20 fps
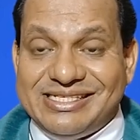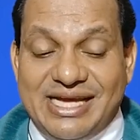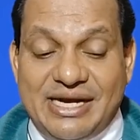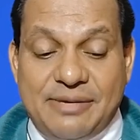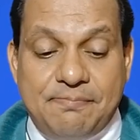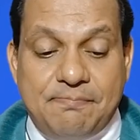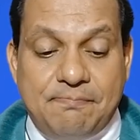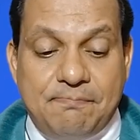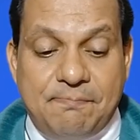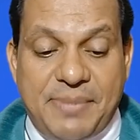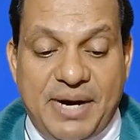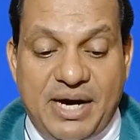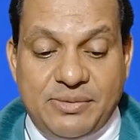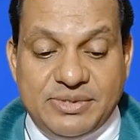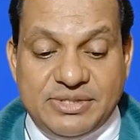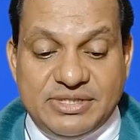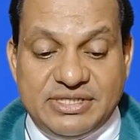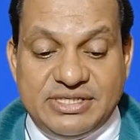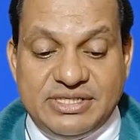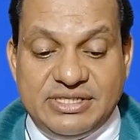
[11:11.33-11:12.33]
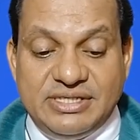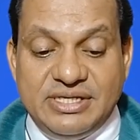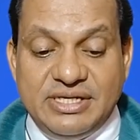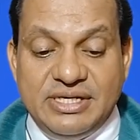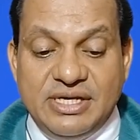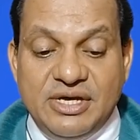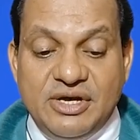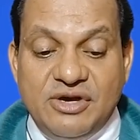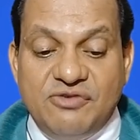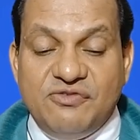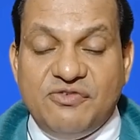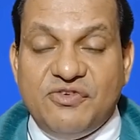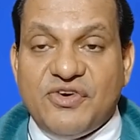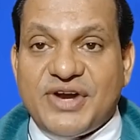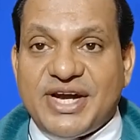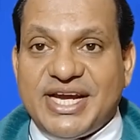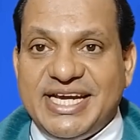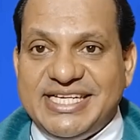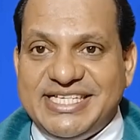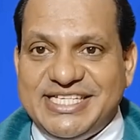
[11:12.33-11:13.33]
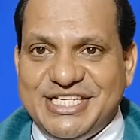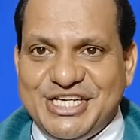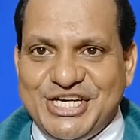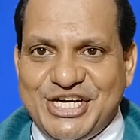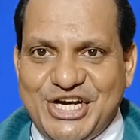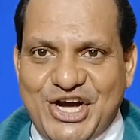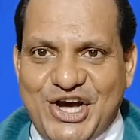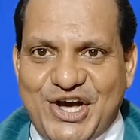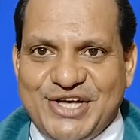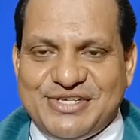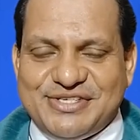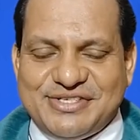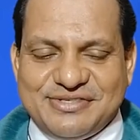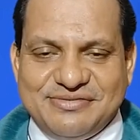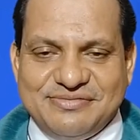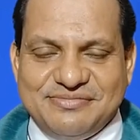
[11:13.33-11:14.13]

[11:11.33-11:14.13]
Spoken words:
and power, forgetting God.